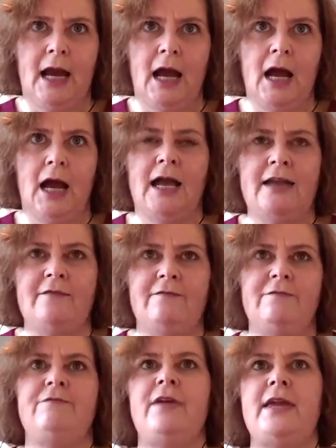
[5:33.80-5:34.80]
I
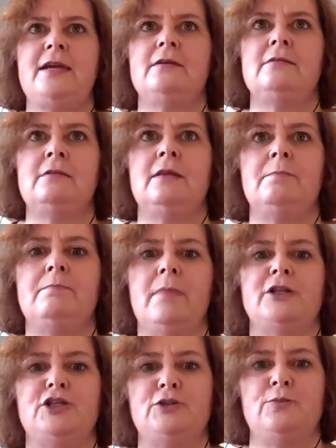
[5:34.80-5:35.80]
feel
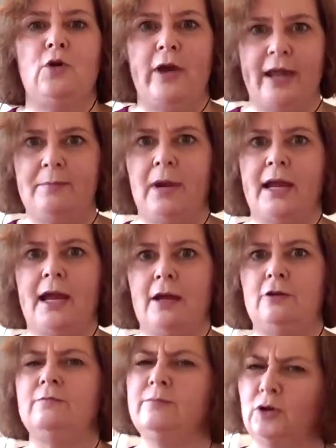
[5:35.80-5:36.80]
much more in my
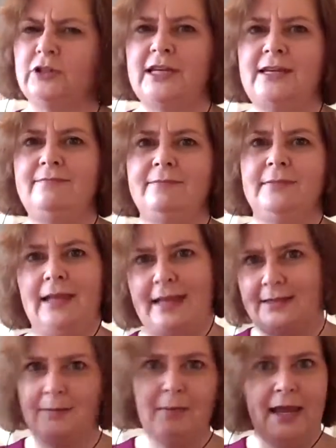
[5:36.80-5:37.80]
own body,
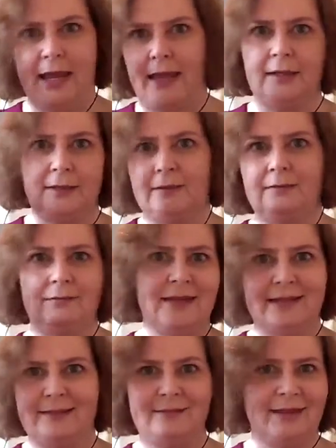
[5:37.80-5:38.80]
less in my head,
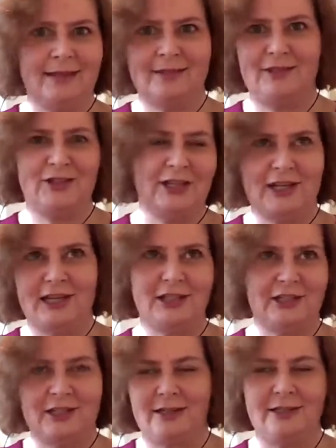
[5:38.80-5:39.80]
less of this
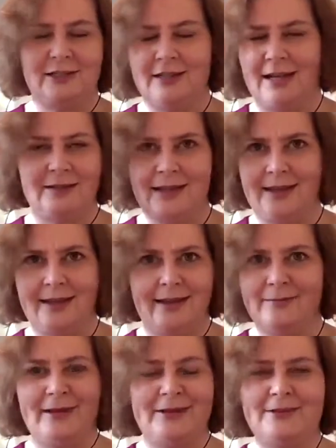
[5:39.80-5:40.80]
chit-chat, taking
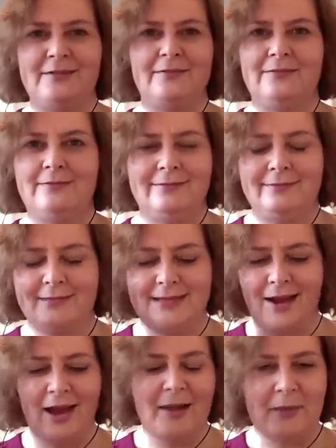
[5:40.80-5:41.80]
up loads of
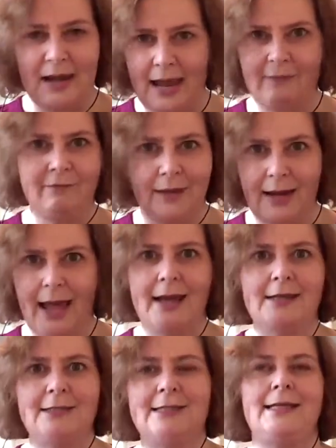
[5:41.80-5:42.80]
time and effort and
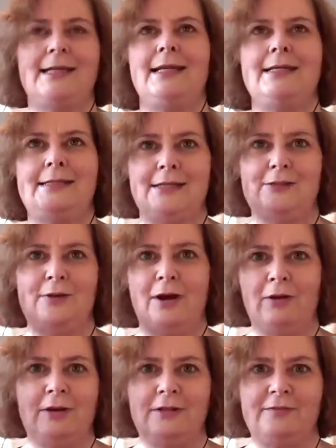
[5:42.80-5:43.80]
energy, listening to a
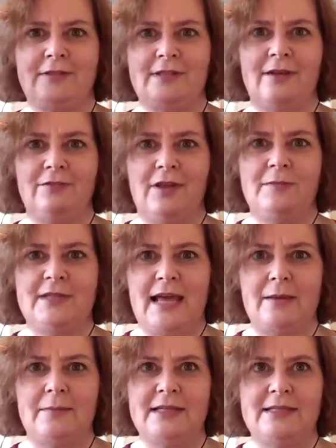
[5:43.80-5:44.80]
whole load of stuff that I'm
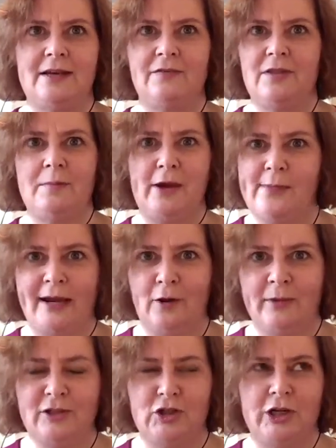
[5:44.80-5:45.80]
telling myself that may or may
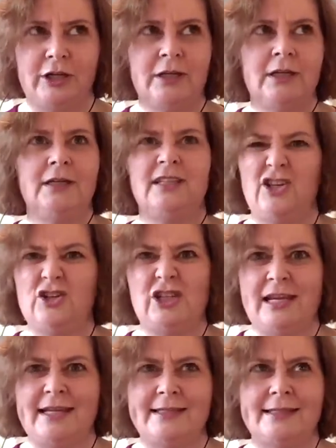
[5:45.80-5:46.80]
not be true,
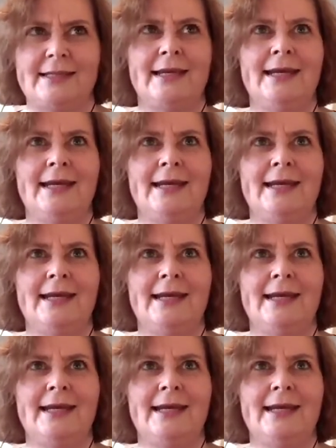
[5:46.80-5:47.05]
usually isn't.